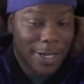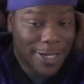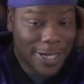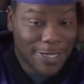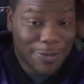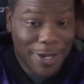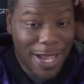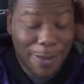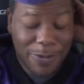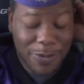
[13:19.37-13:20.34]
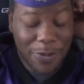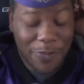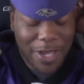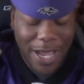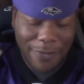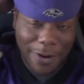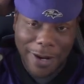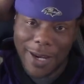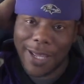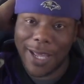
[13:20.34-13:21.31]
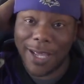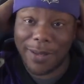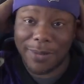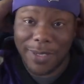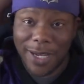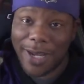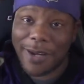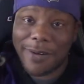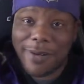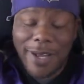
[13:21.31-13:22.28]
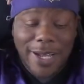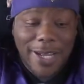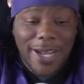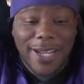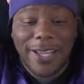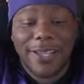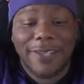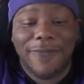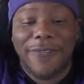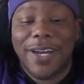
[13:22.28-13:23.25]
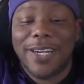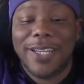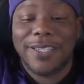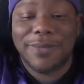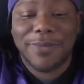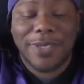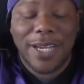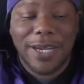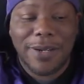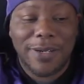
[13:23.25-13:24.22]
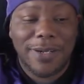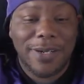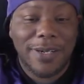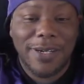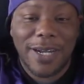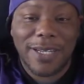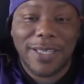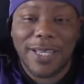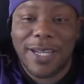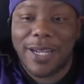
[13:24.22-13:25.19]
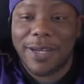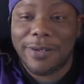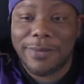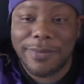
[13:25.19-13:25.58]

that's what happens when we have early games, y'all. I, I get finally get some time to knock that out.